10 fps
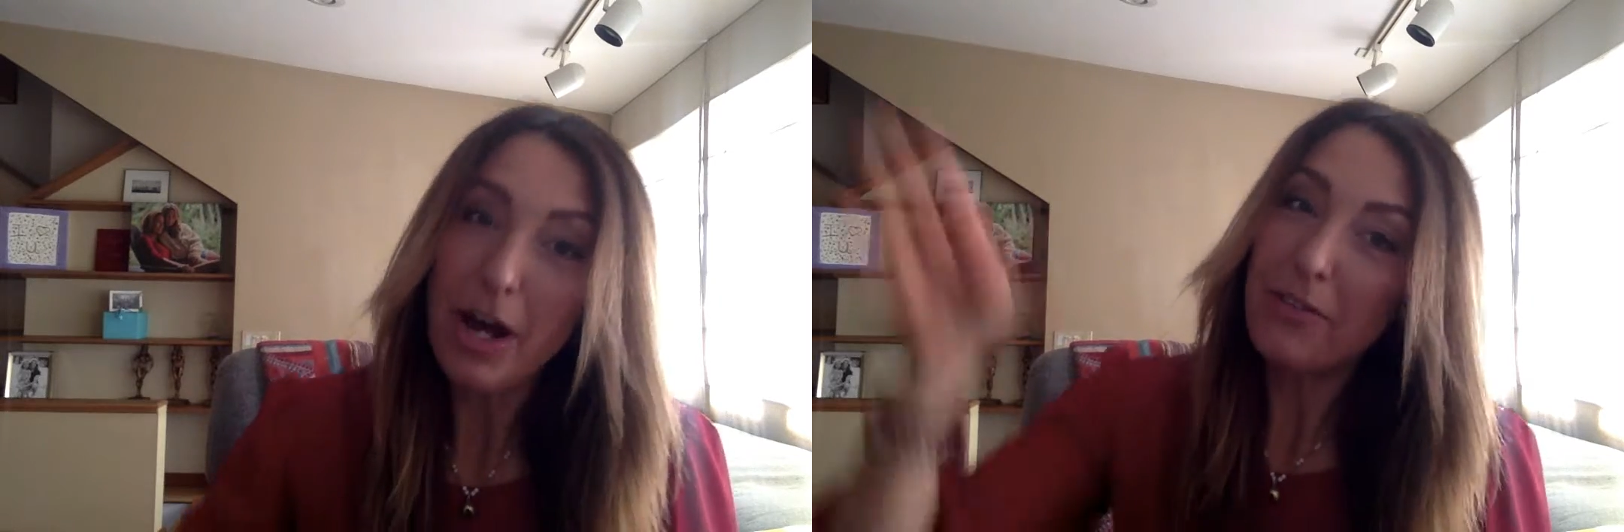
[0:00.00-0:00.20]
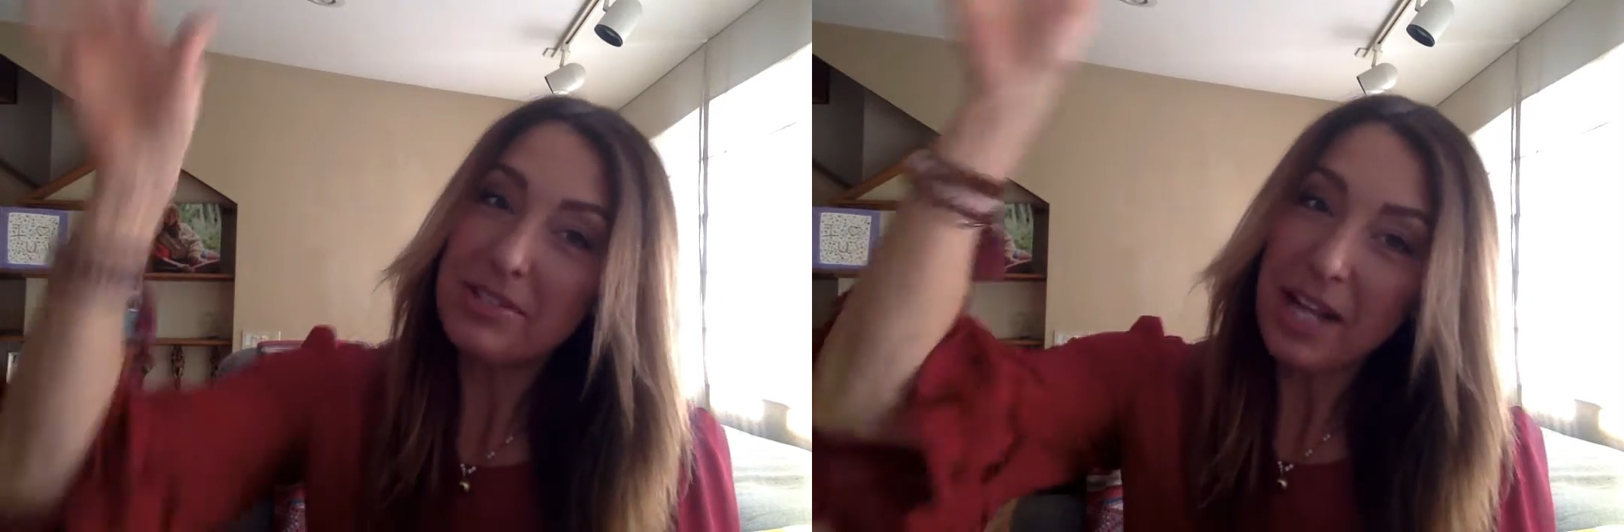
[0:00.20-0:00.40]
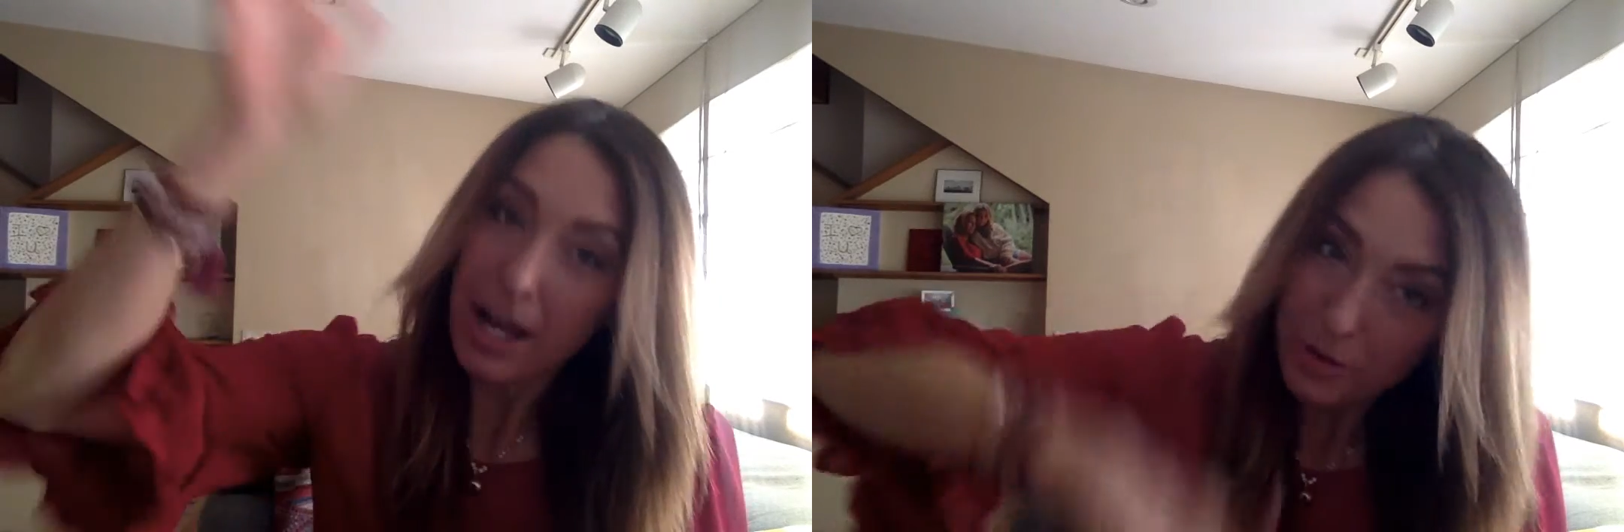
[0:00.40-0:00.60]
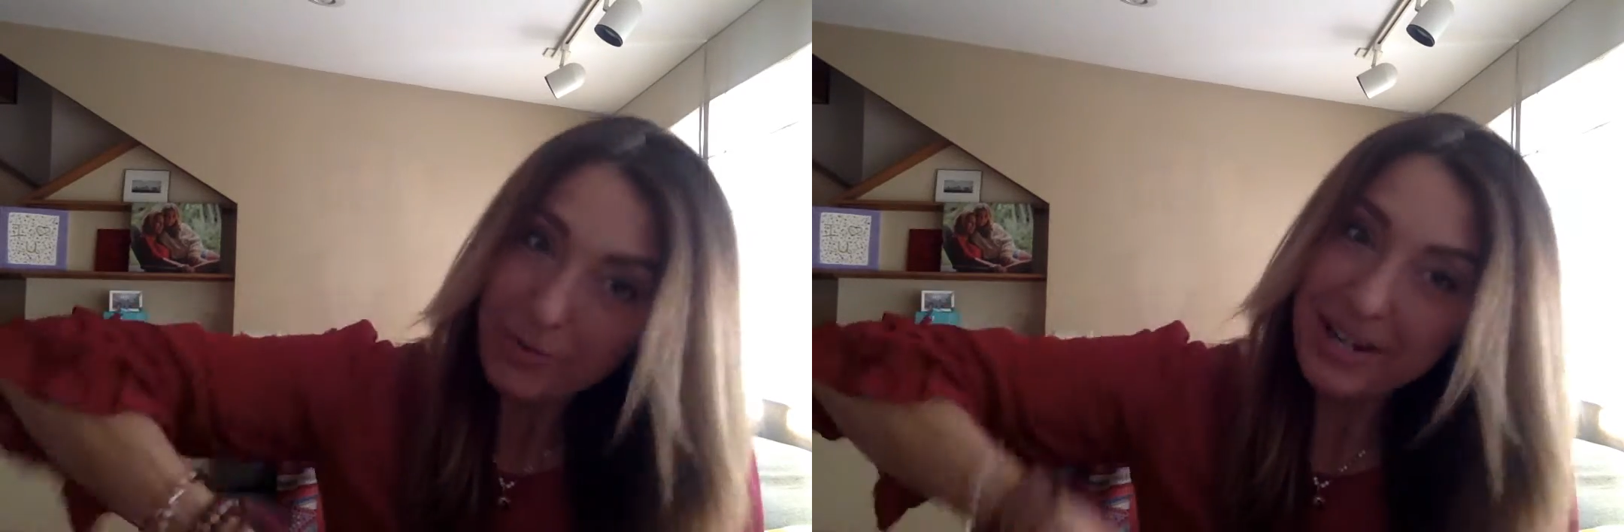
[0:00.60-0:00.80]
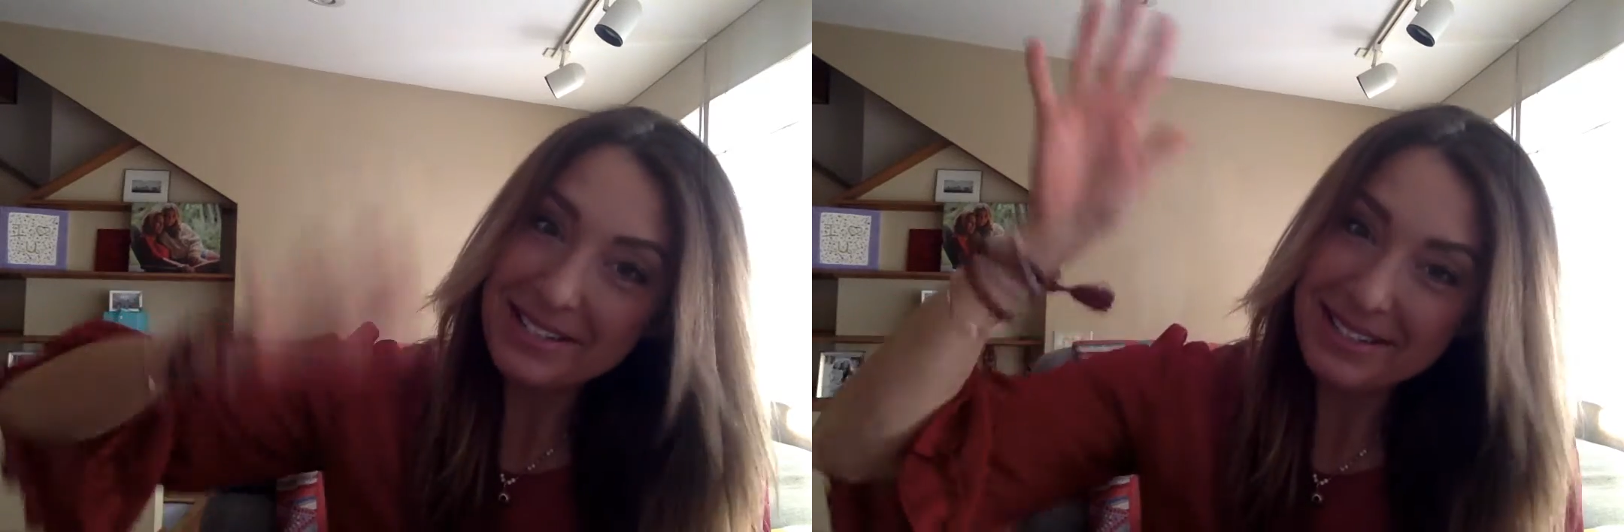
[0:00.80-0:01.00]
all those
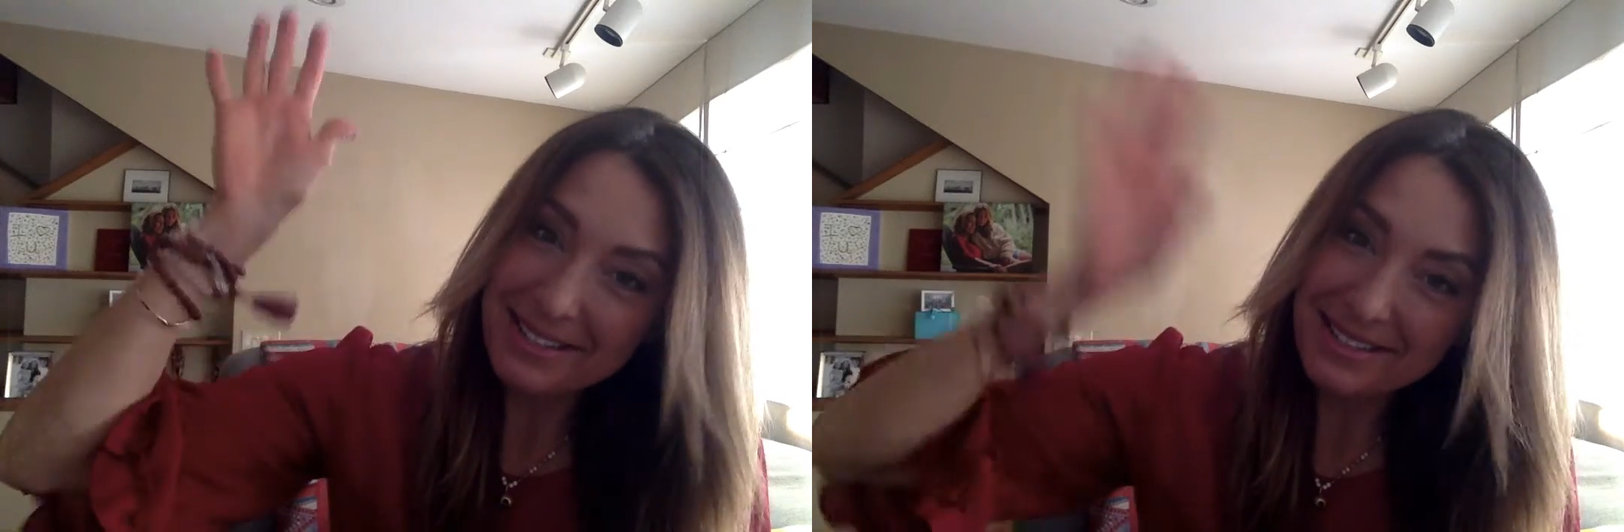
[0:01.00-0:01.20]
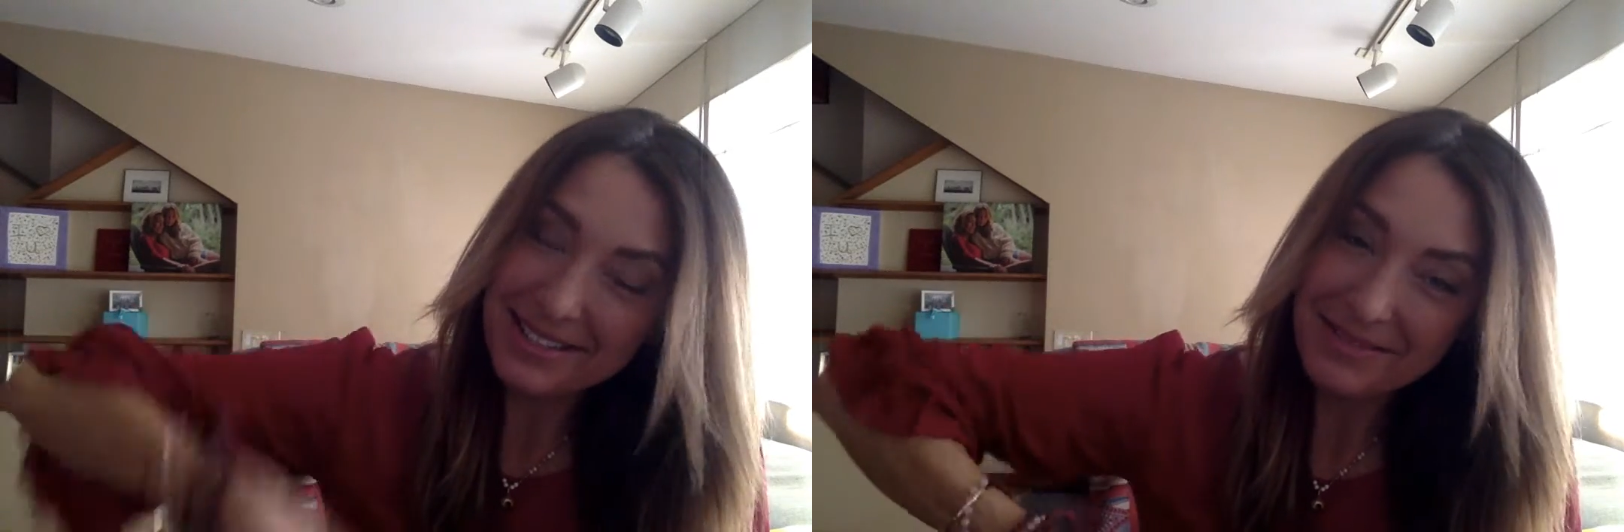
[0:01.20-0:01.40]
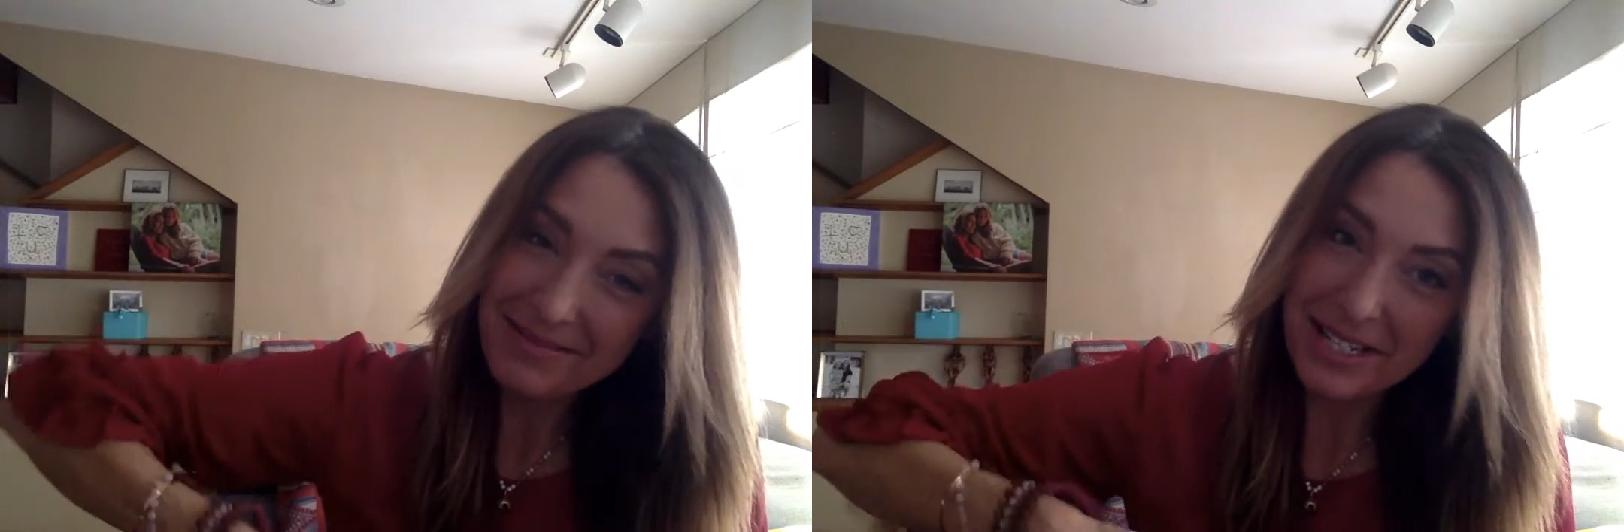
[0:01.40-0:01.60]
other reasons